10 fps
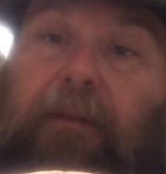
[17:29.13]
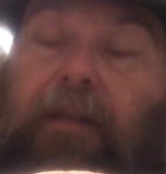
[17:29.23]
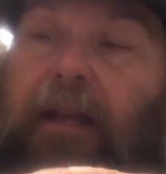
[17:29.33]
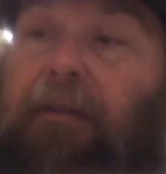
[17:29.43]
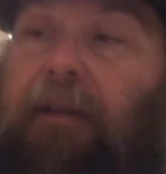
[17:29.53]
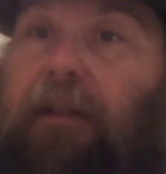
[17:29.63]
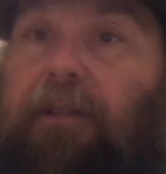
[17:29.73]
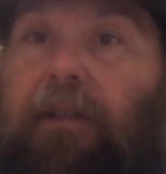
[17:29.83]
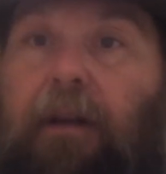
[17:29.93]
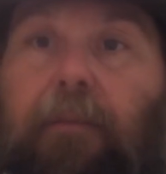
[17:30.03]
have like a
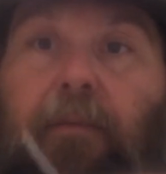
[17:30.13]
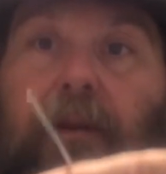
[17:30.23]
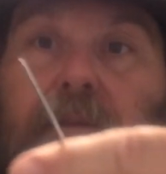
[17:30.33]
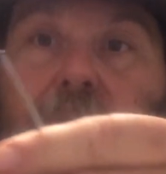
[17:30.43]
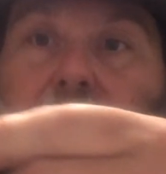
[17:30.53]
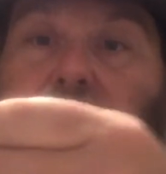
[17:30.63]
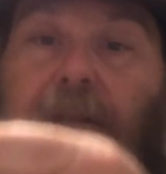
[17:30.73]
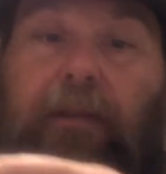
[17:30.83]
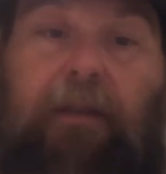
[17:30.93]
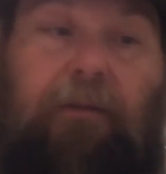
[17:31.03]
shop or whatever where
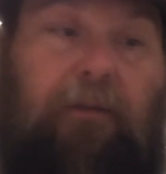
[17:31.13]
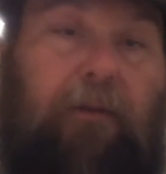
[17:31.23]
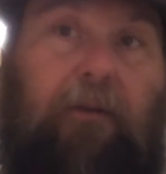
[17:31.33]
they do their